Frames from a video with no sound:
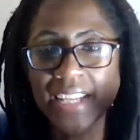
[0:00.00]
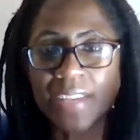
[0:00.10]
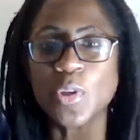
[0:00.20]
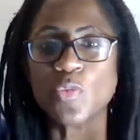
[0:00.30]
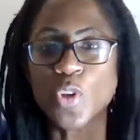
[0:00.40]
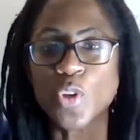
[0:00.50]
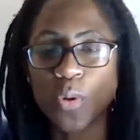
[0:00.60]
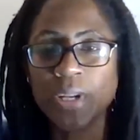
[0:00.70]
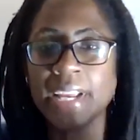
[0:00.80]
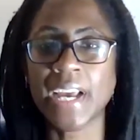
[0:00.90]
Like we're
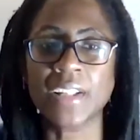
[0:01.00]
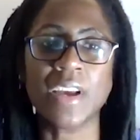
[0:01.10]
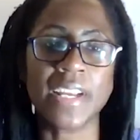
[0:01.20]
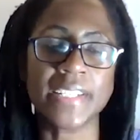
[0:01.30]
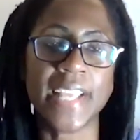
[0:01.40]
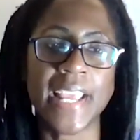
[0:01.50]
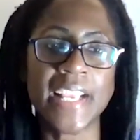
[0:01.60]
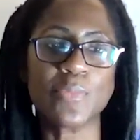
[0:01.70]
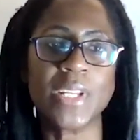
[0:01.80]
recording how long it takes,